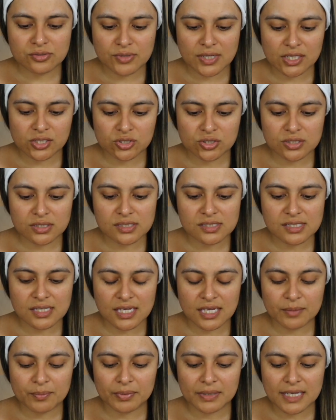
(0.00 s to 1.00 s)
Directions:
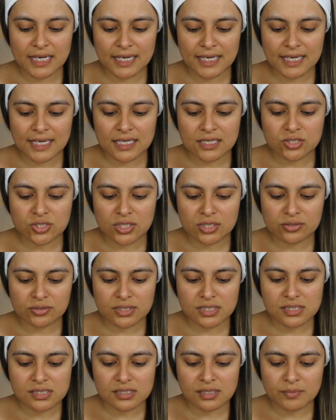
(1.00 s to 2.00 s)
apply a
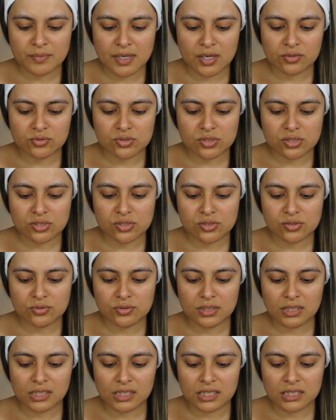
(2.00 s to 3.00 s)
generous amount to
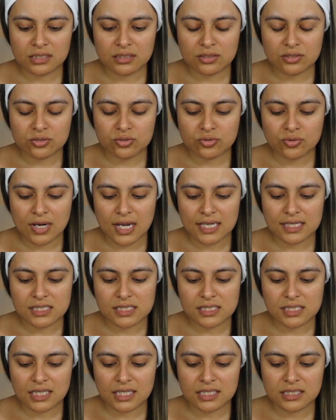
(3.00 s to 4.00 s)
clean dry
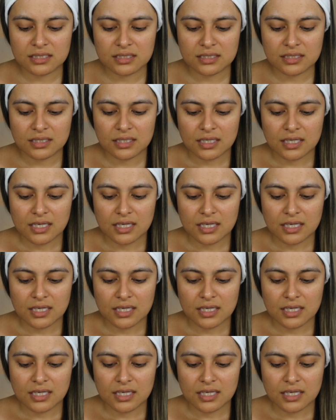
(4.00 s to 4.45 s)
skin.